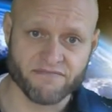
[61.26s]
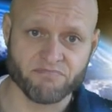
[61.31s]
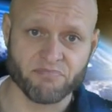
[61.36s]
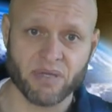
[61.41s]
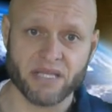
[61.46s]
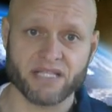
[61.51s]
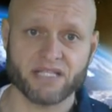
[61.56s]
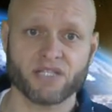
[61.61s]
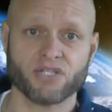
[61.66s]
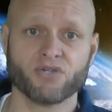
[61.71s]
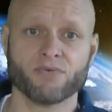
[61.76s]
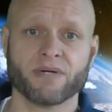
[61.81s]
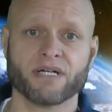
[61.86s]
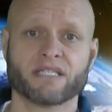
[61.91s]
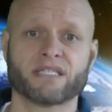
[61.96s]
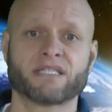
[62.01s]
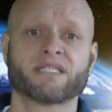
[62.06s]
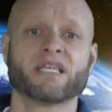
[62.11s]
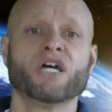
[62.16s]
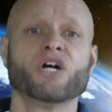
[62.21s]
of
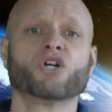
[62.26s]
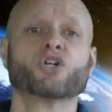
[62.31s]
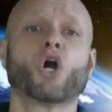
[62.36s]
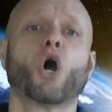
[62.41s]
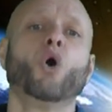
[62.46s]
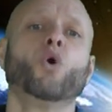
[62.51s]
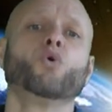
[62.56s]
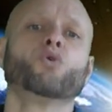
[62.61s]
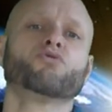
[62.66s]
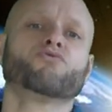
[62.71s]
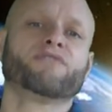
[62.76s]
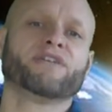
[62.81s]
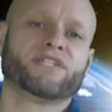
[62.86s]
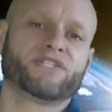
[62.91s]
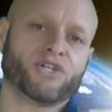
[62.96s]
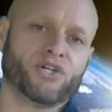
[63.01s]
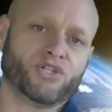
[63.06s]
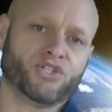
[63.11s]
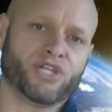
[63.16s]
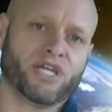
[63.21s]
Bituminous Coal
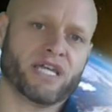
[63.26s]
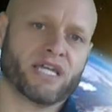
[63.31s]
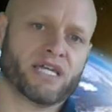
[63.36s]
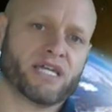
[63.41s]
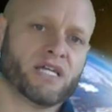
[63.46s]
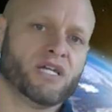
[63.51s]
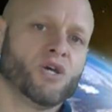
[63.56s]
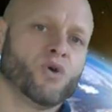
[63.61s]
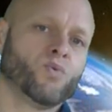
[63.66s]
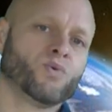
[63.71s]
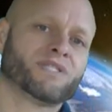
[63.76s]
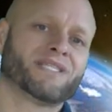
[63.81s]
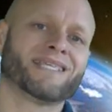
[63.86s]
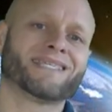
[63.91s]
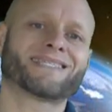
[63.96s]
Research Inc., was